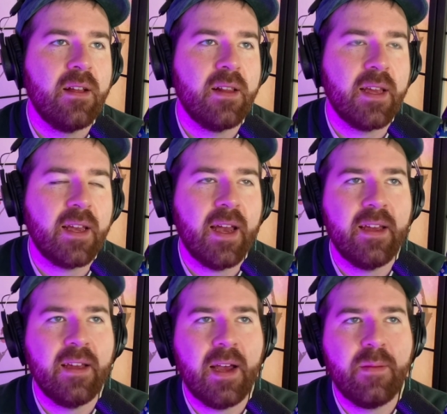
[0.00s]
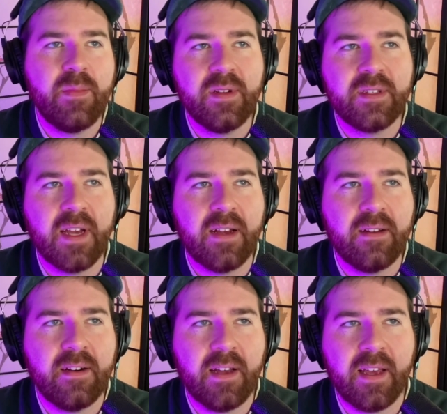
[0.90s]
Like I built
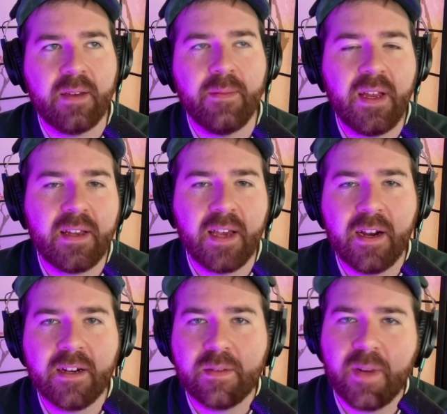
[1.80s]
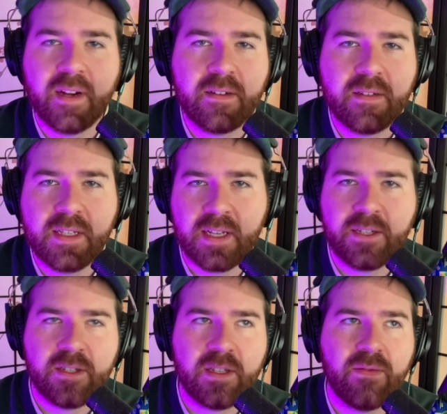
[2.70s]
out, or like I made a character model
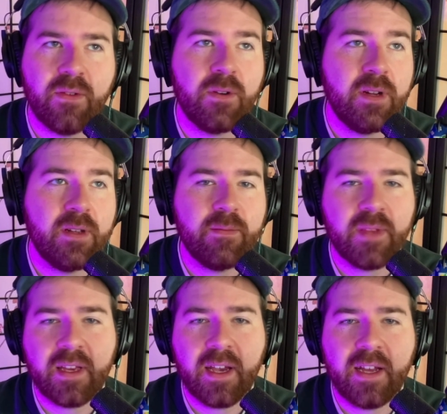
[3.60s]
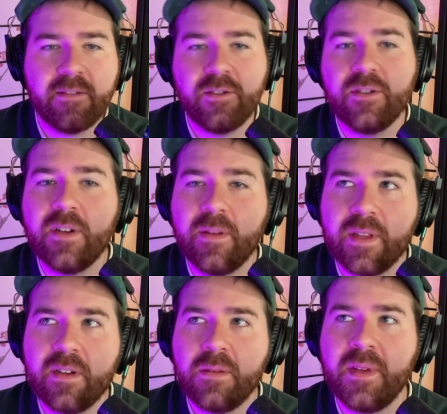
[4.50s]
essentially for him, like kind of drew him a
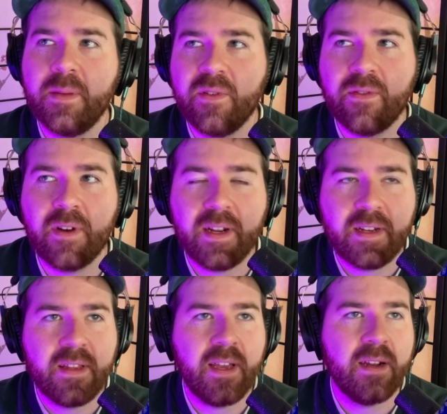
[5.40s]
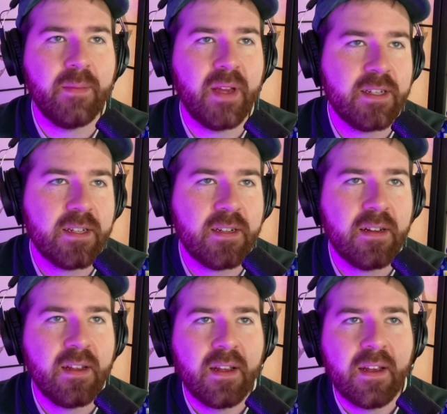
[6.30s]
little bit before I did the animation,
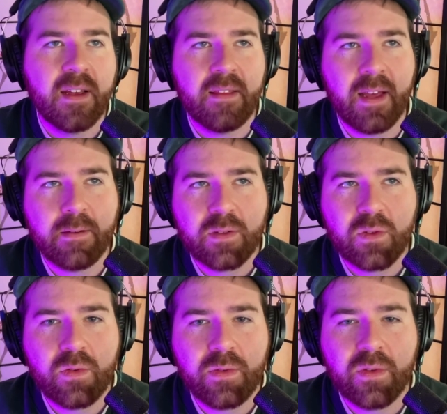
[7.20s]
and that was cool.